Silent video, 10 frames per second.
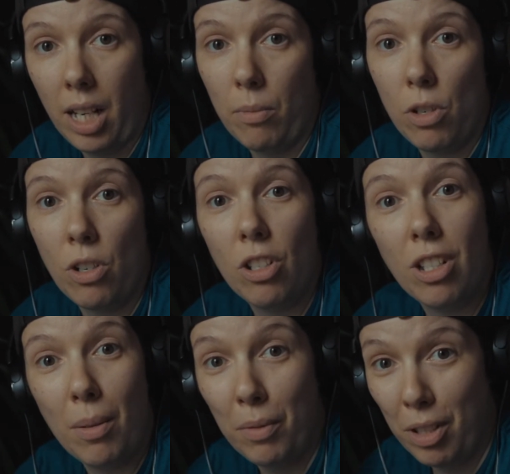I'm sure
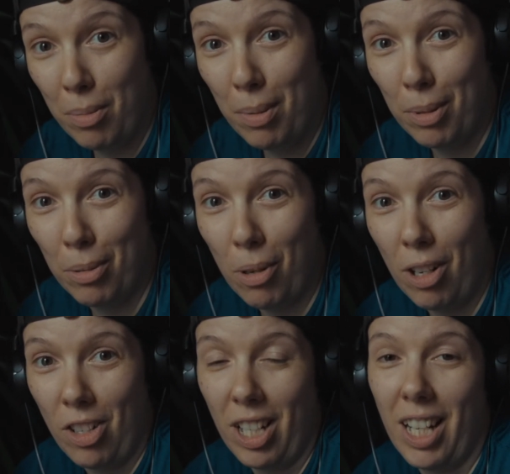some of these people are
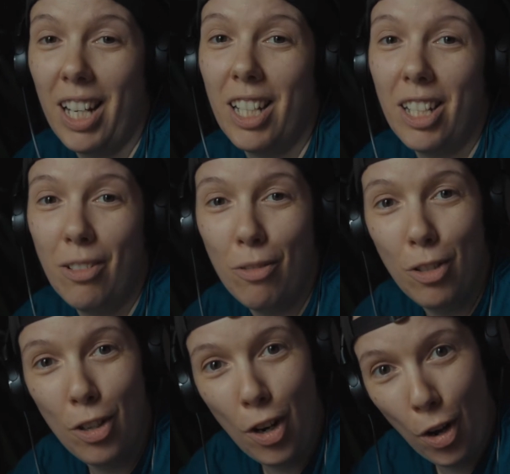watching and you
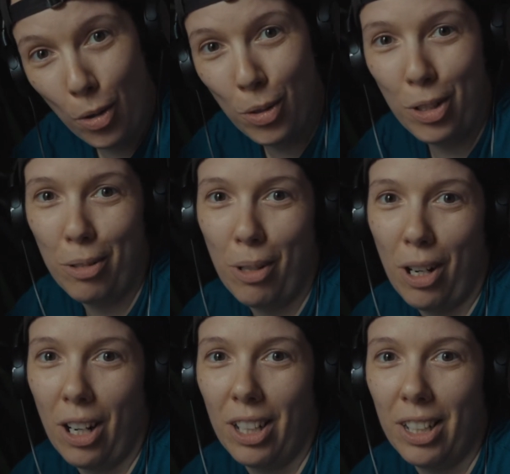know who you
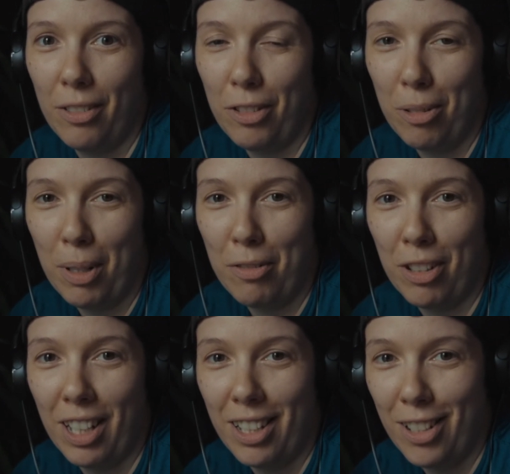are if you're my friend,